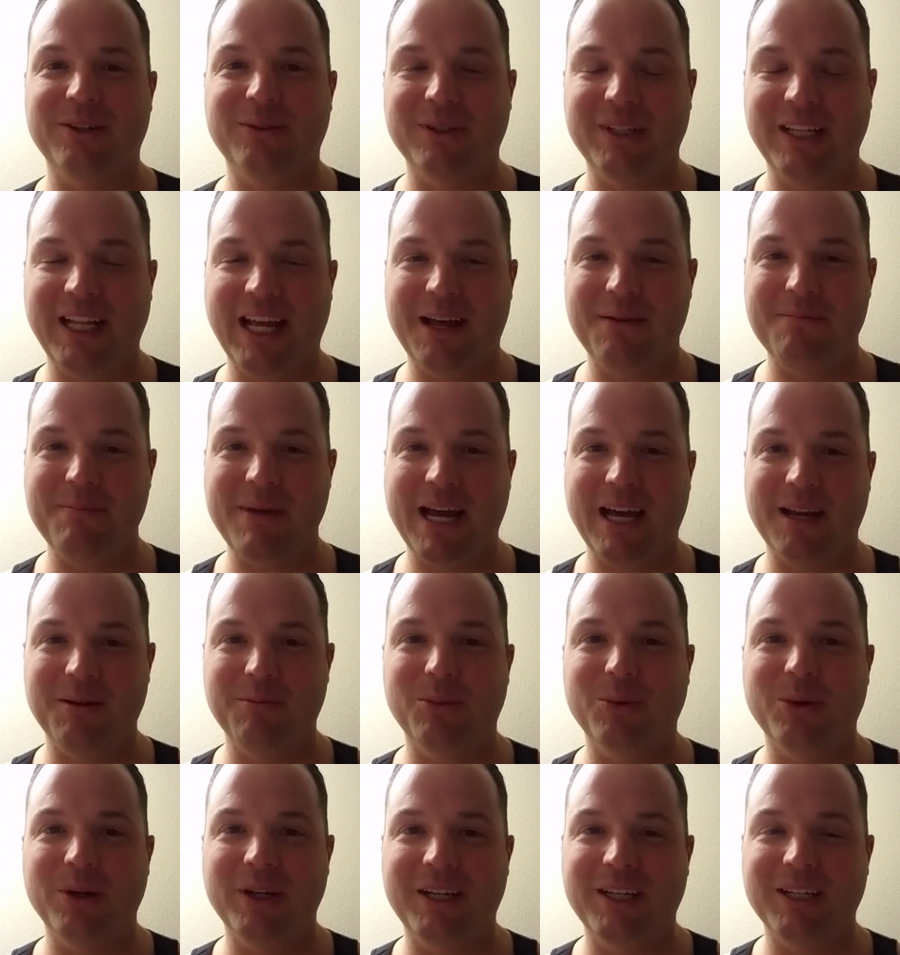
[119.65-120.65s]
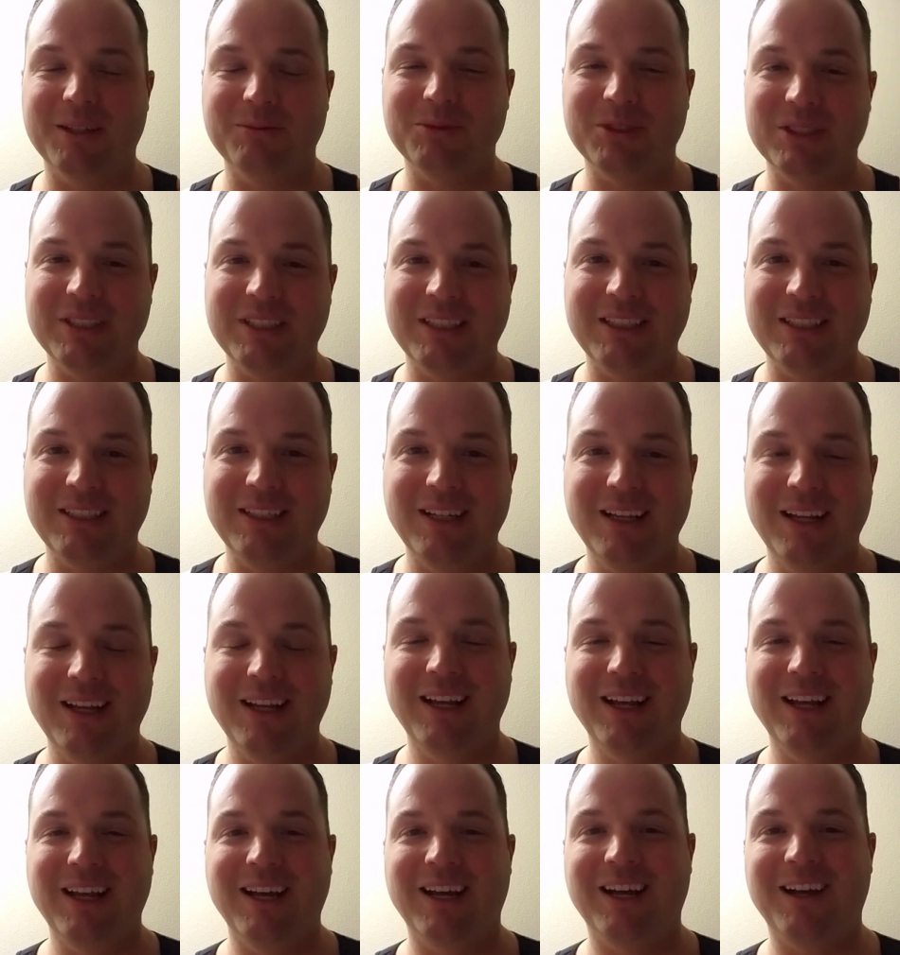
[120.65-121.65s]
when that bad boy comes in.
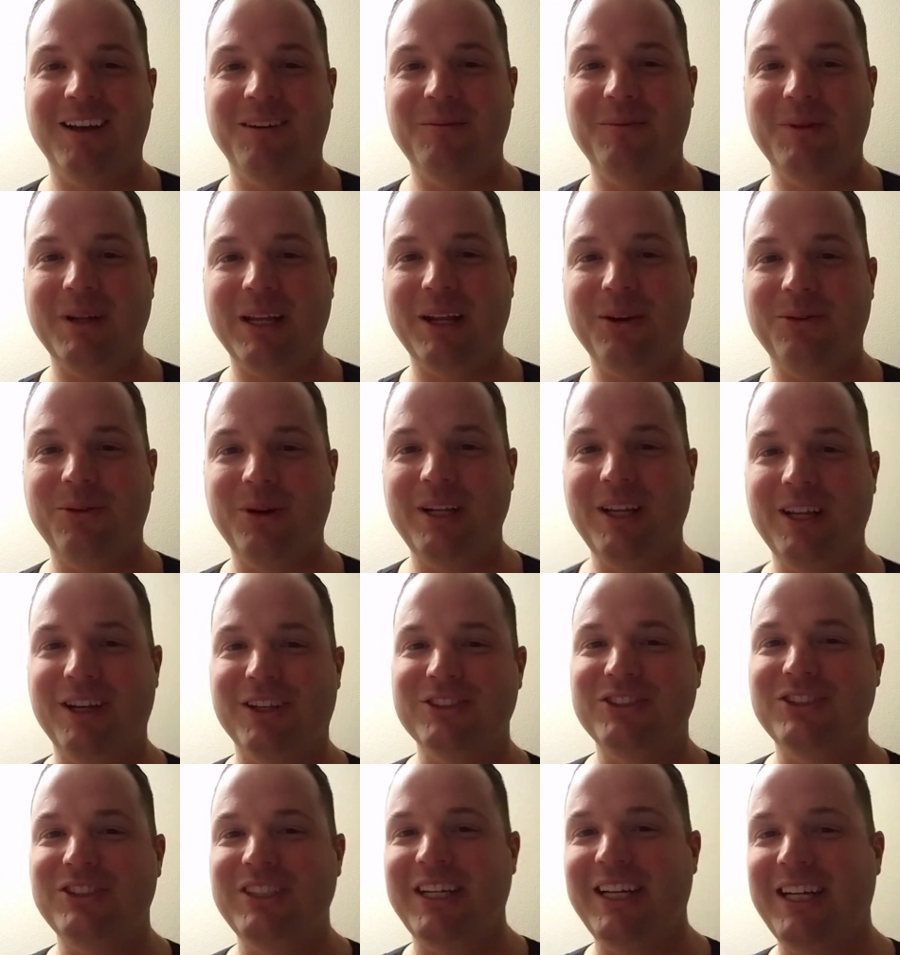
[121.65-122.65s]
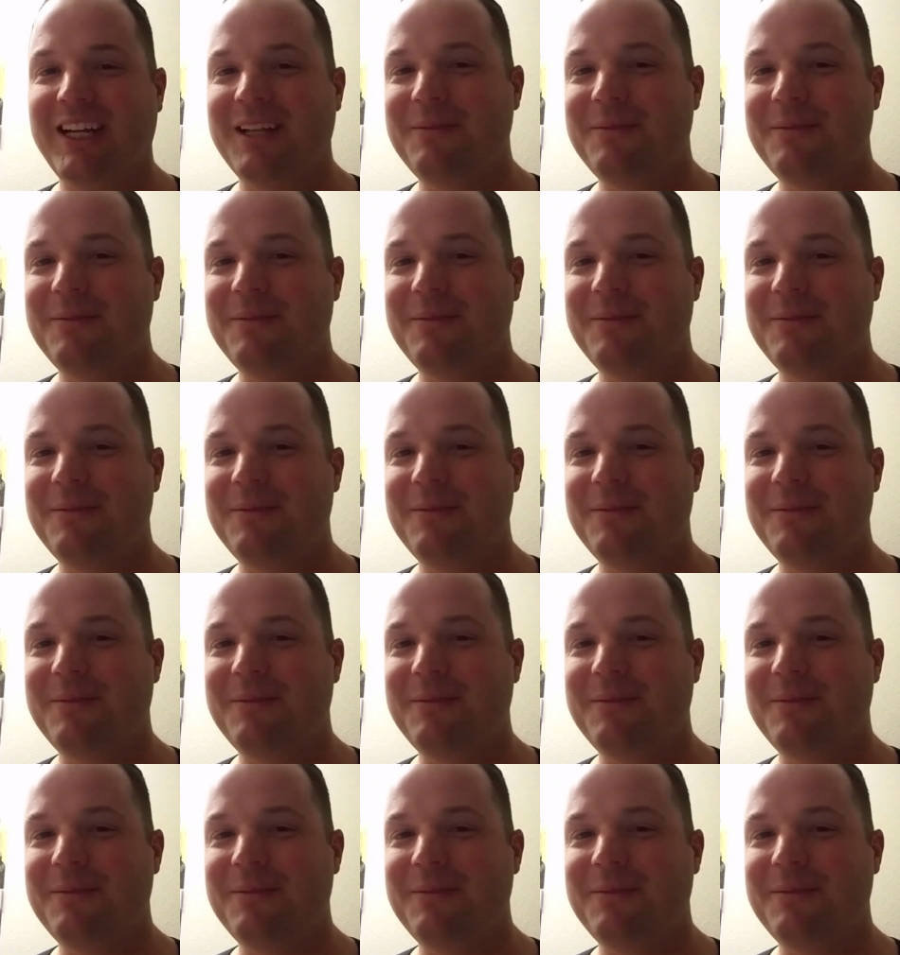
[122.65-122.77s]
Um, and when y'all see it,